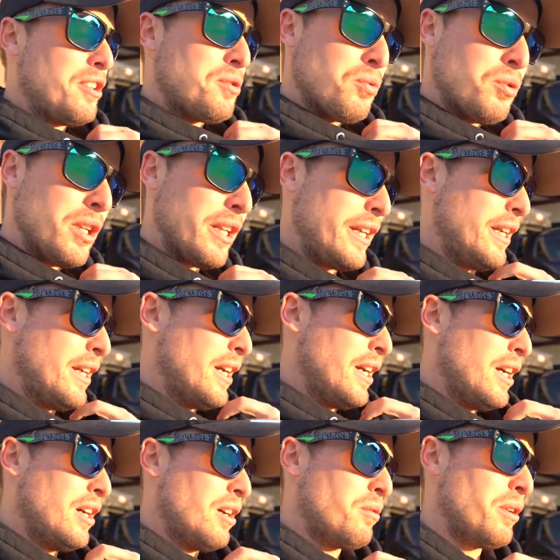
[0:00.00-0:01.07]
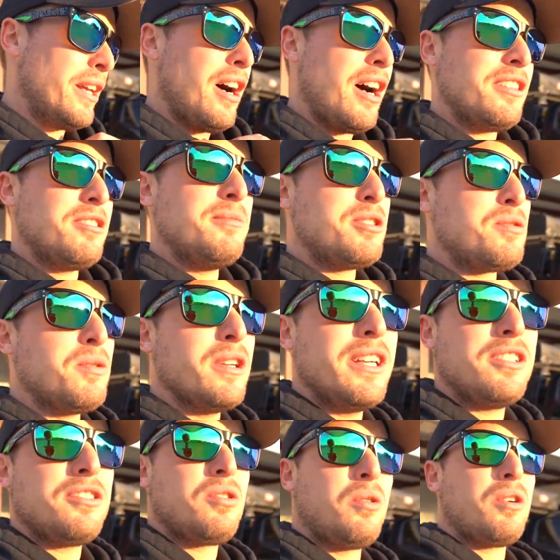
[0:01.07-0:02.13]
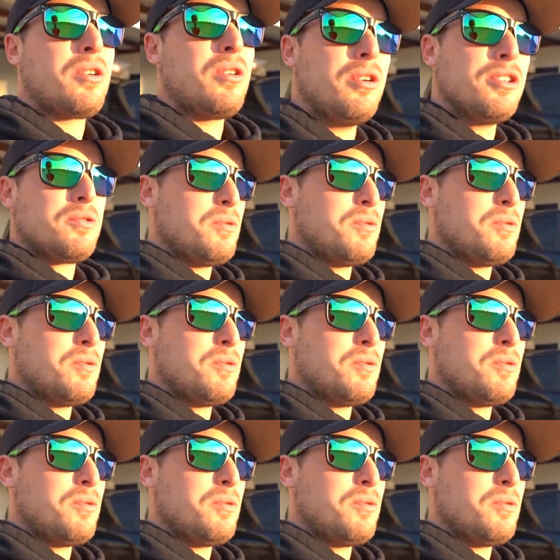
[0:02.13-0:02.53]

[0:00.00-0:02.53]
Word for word: It's really, really awesome. It's really historical.